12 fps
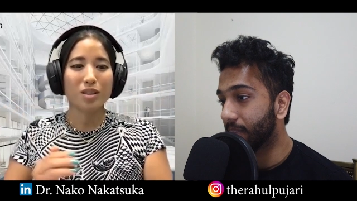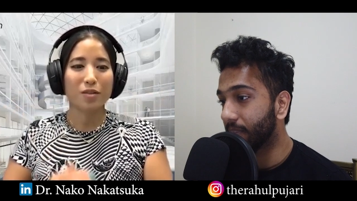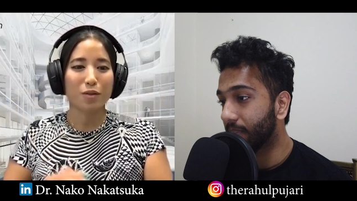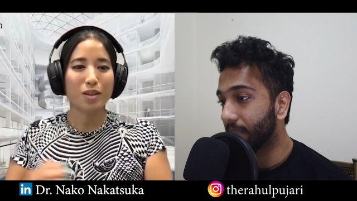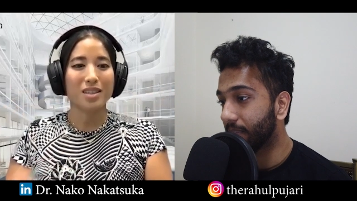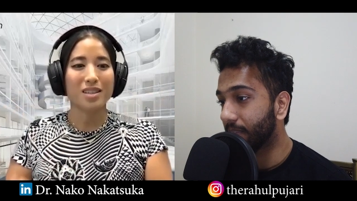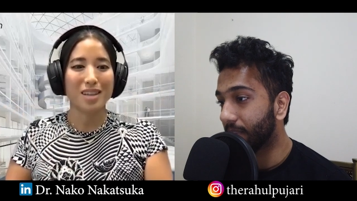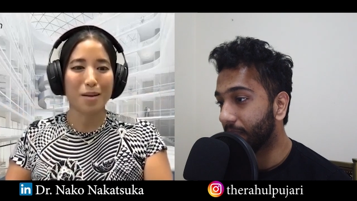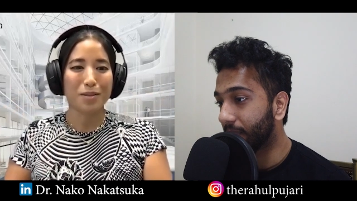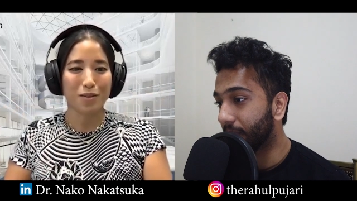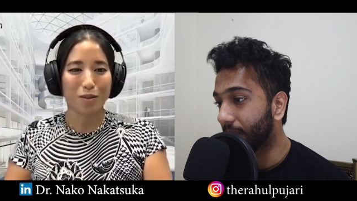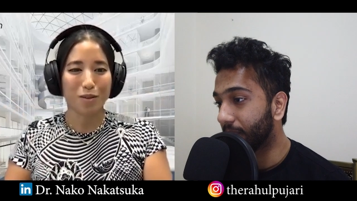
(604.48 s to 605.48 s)
Speaker 1: different
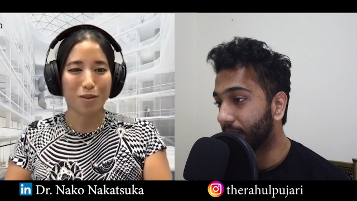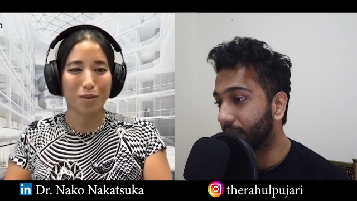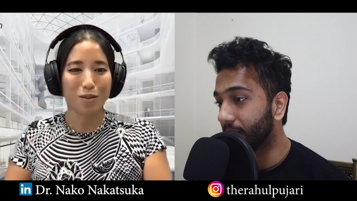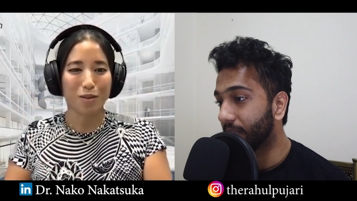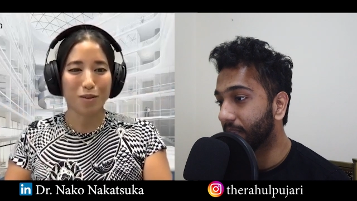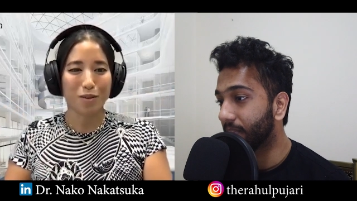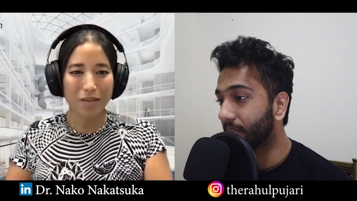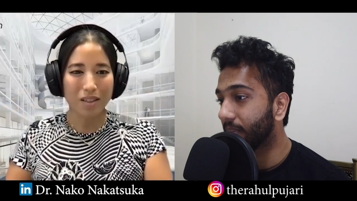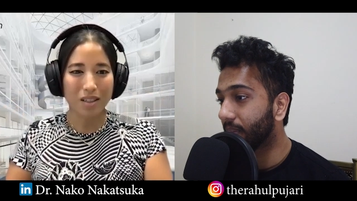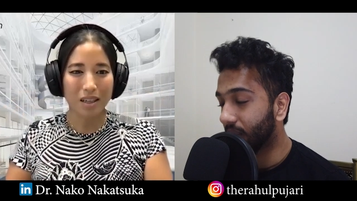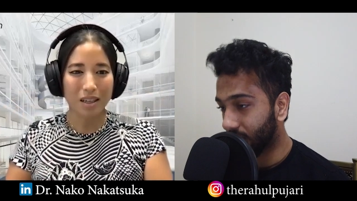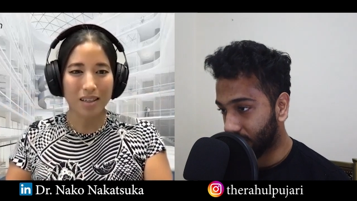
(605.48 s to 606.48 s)
steps, of course, that you
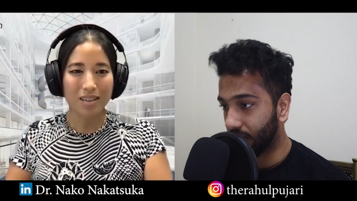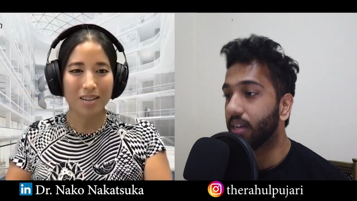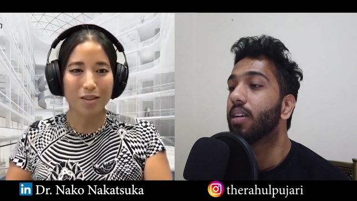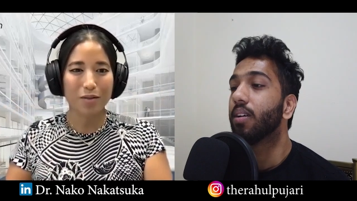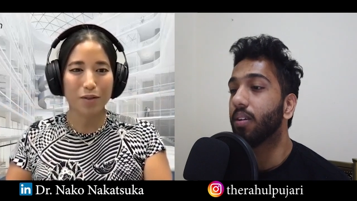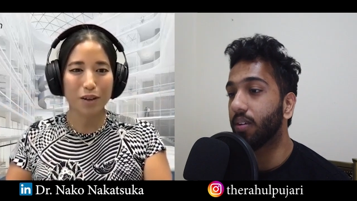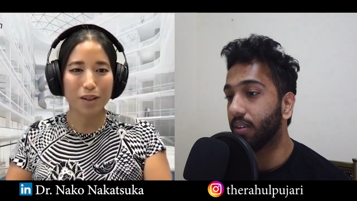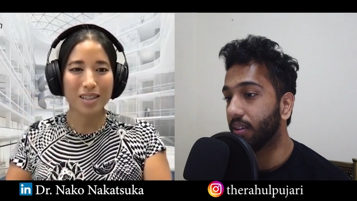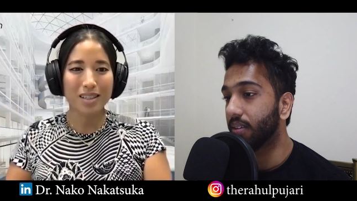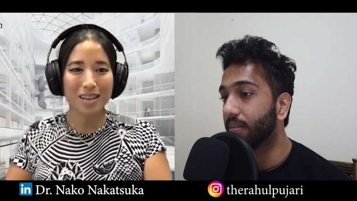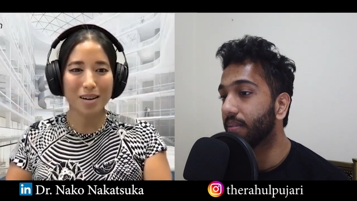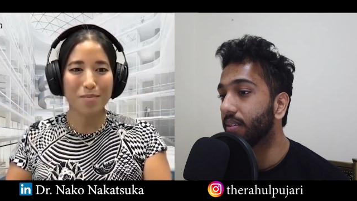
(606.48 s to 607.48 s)
have to take. The
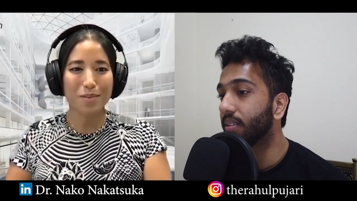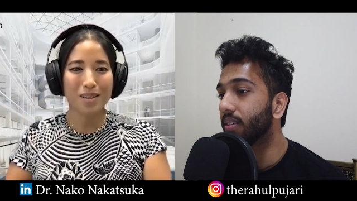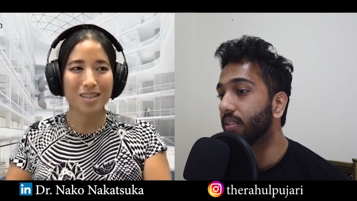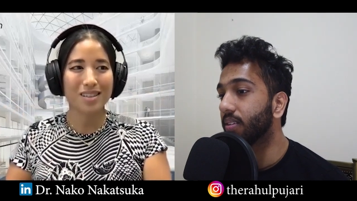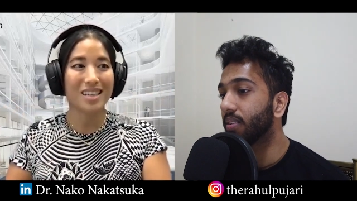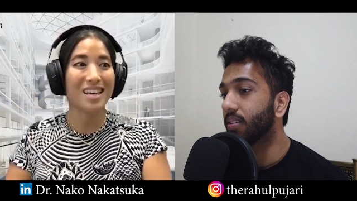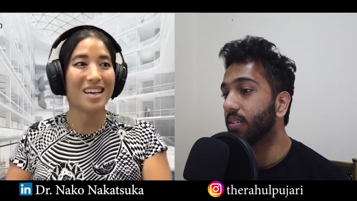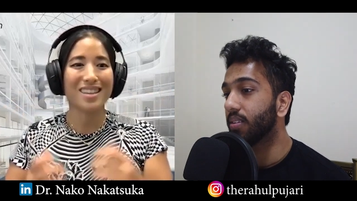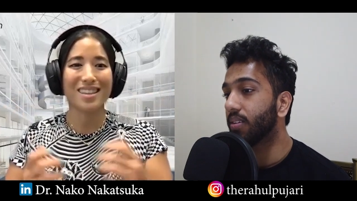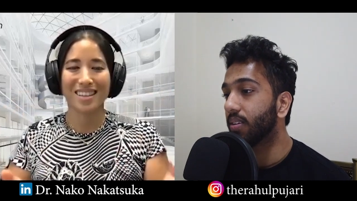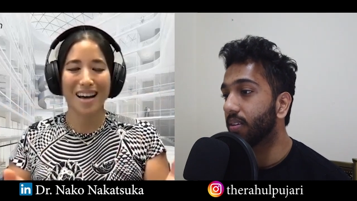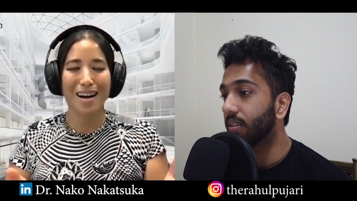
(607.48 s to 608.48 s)
first step is in
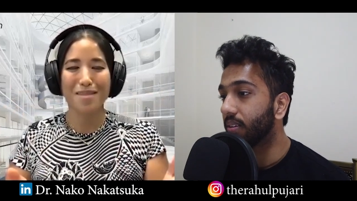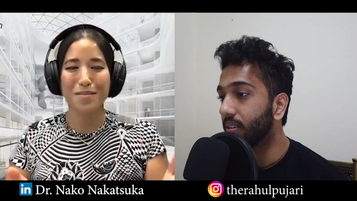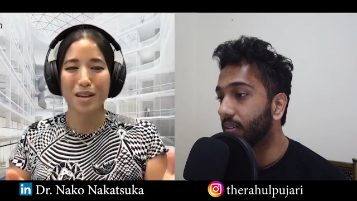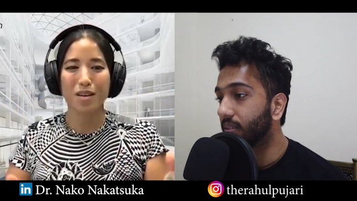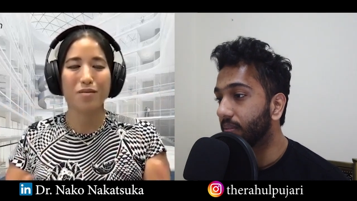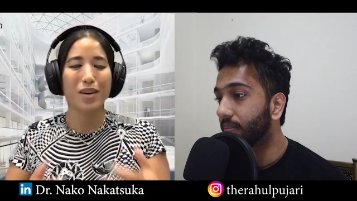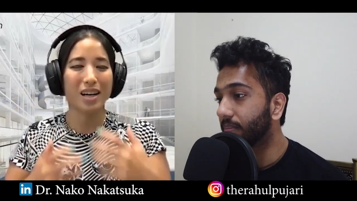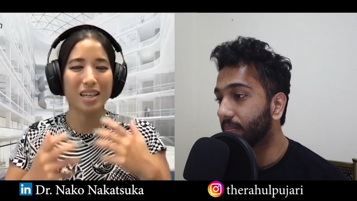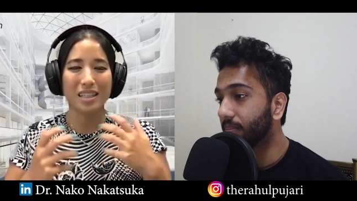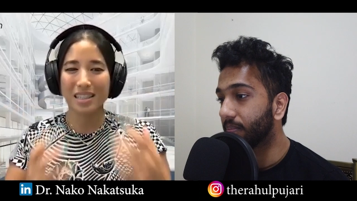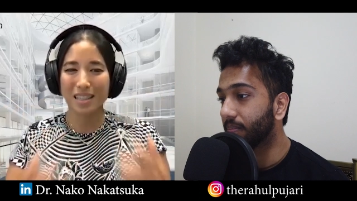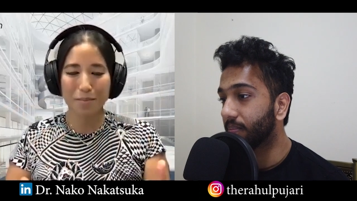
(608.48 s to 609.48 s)
the lab in a
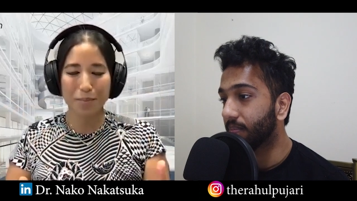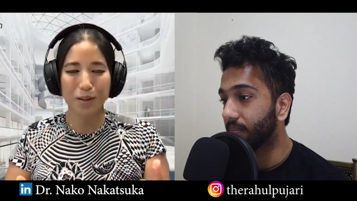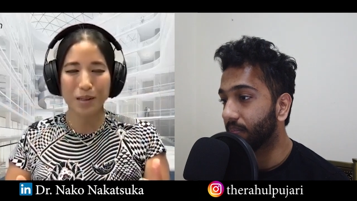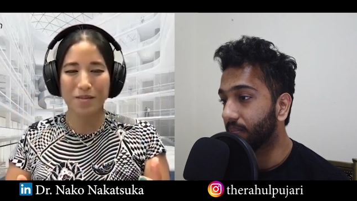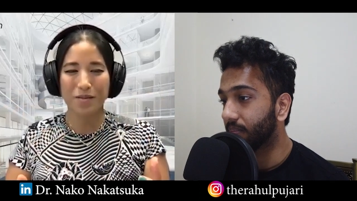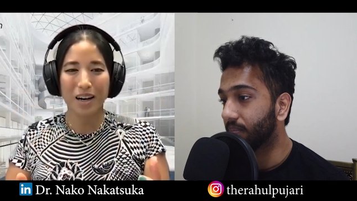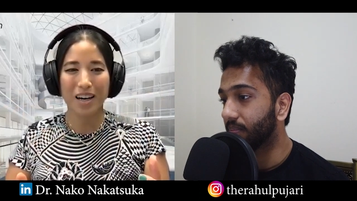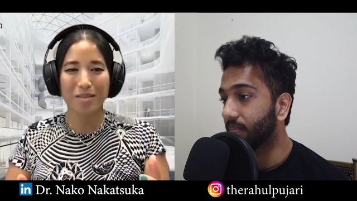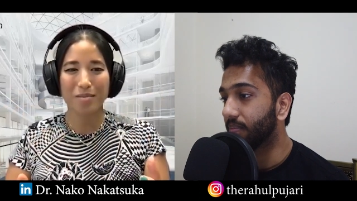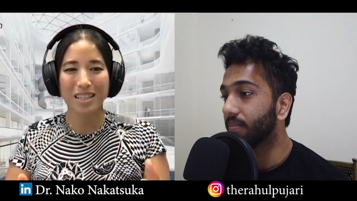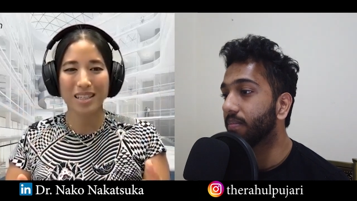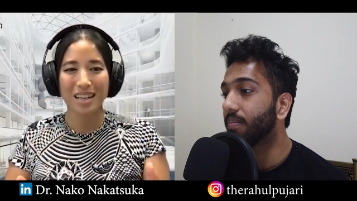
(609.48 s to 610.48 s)
very simple
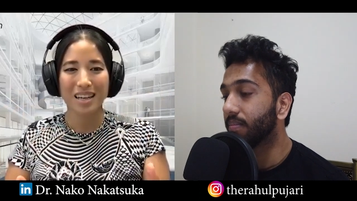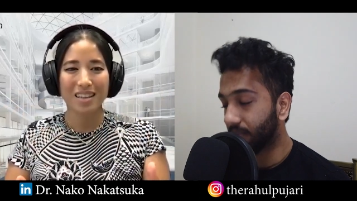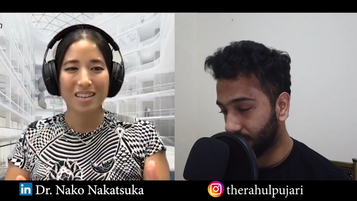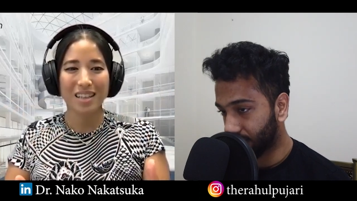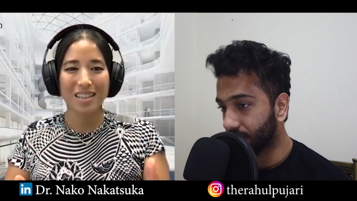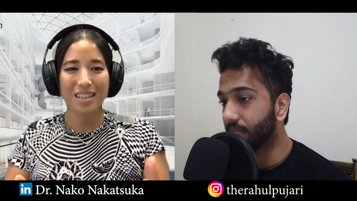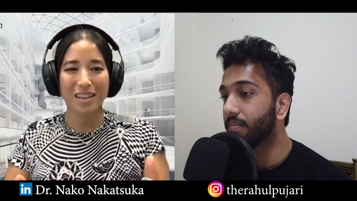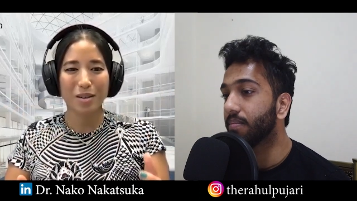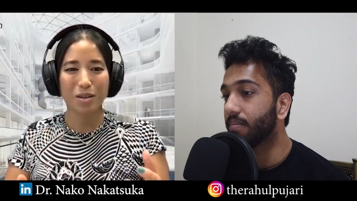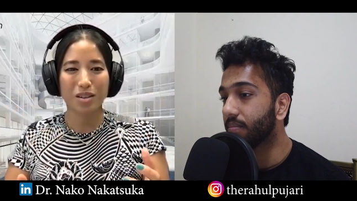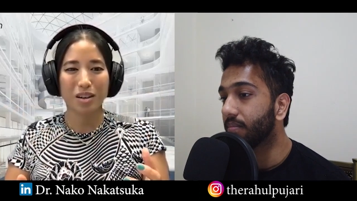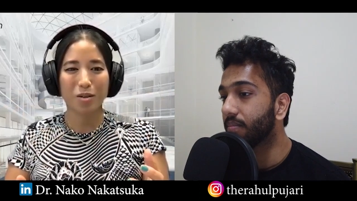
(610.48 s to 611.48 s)
environment. Let's say
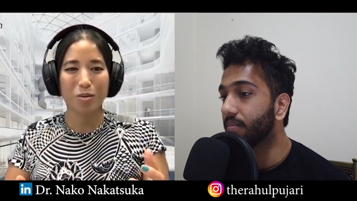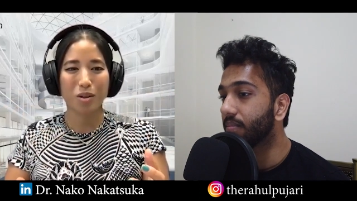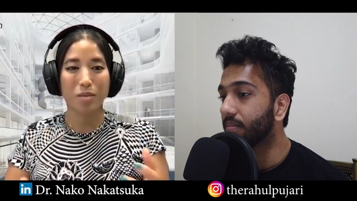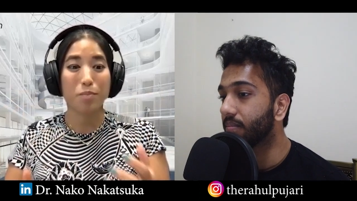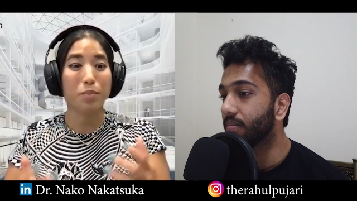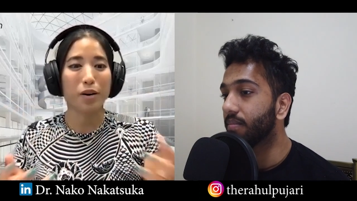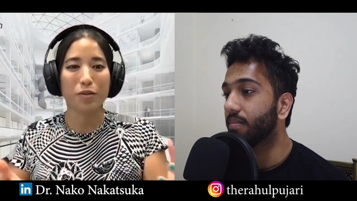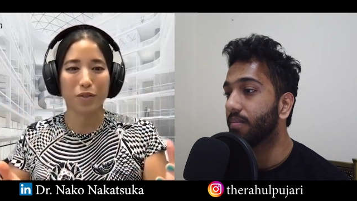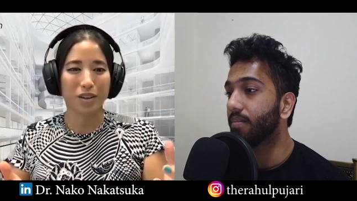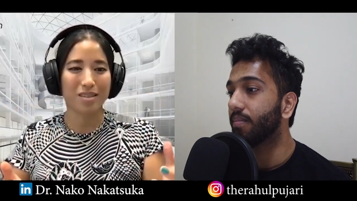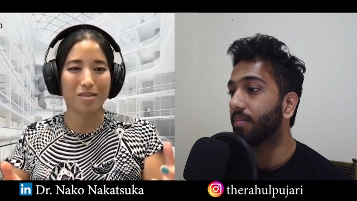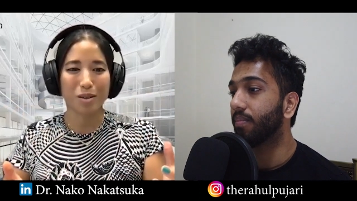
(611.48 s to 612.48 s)
you start with a
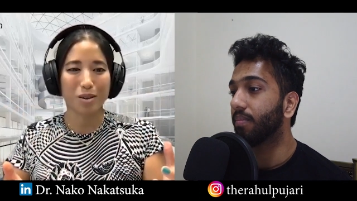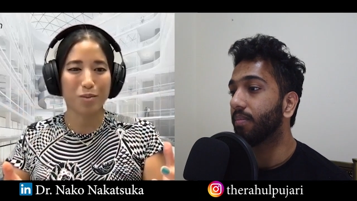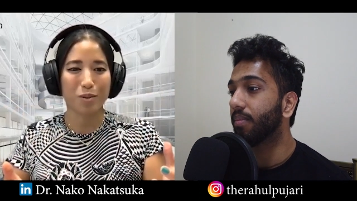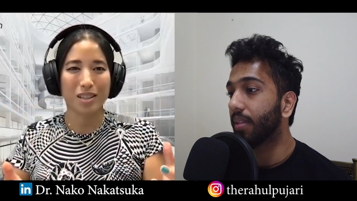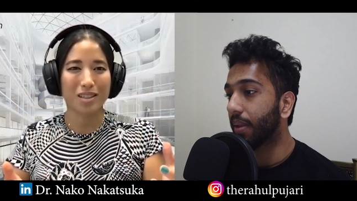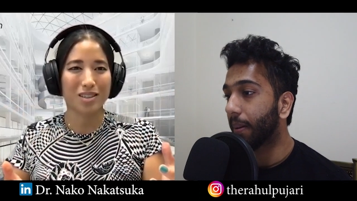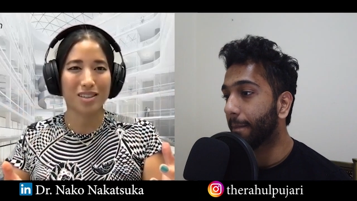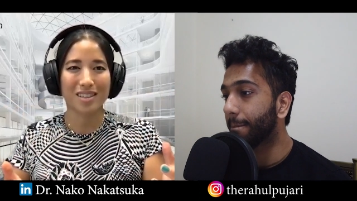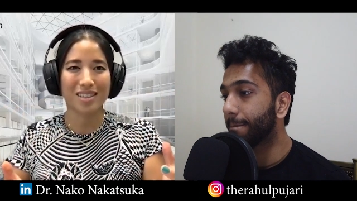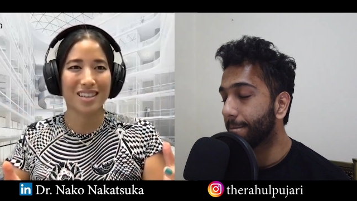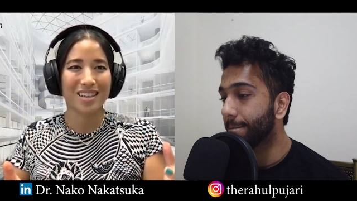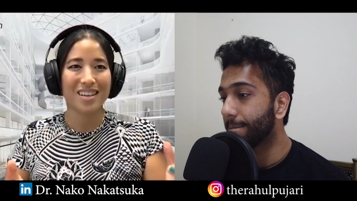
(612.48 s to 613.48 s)
buffer, uh, with
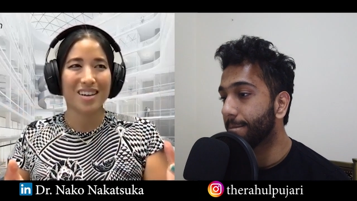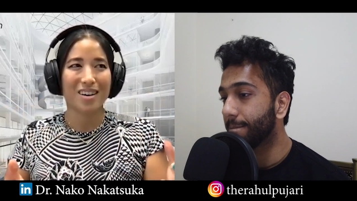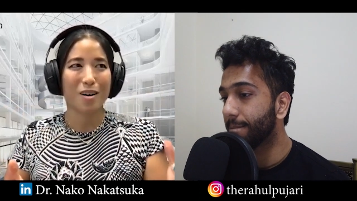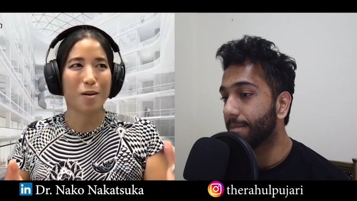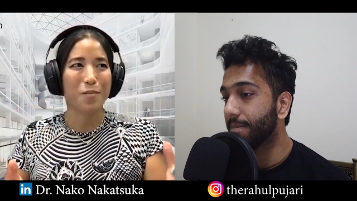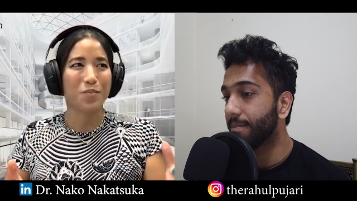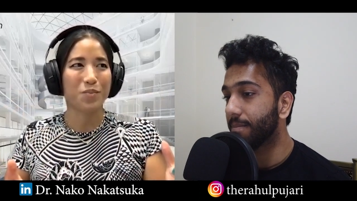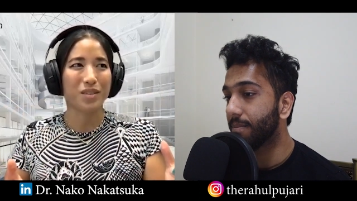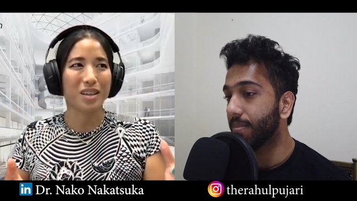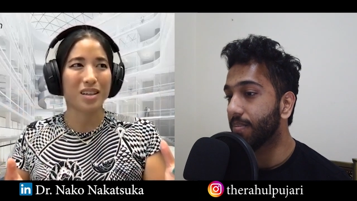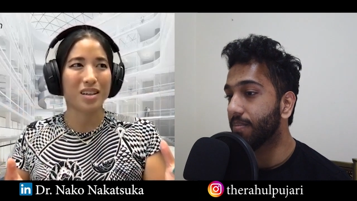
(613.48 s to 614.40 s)
just um,